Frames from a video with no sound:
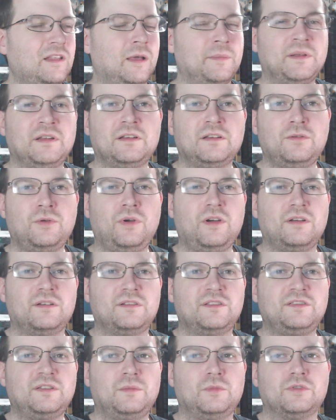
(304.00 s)
I've been
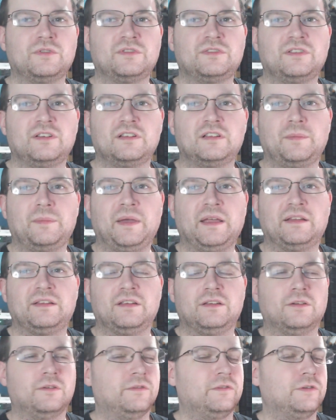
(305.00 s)
somewhat
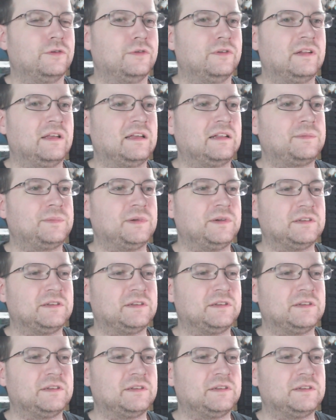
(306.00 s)
debating on doing that,